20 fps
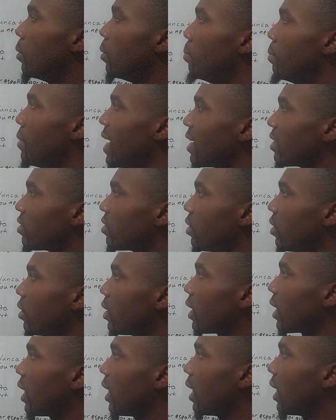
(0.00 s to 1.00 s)
Me
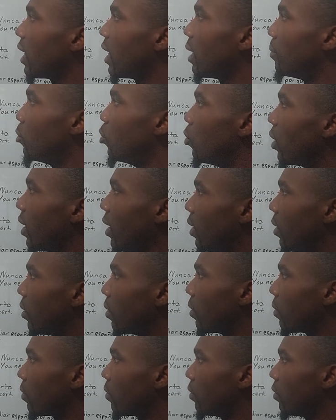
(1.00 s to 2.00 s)
acerqué a la
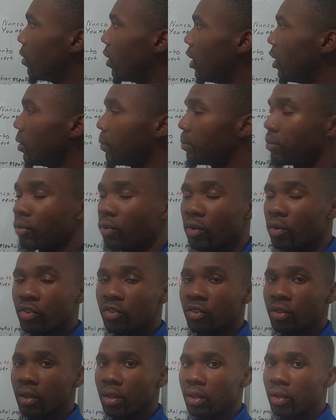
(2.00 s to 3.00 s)
mujer. I
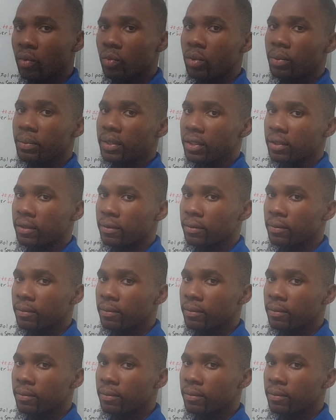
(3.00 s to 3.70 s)
approached the woman.